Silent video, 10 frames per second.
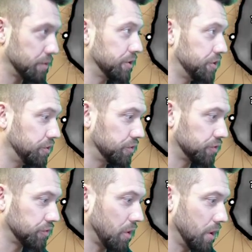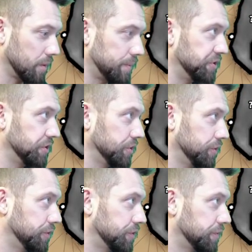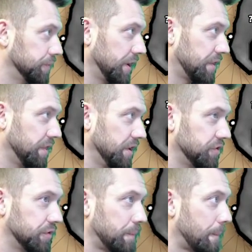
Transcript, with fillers: to two strong positions like this.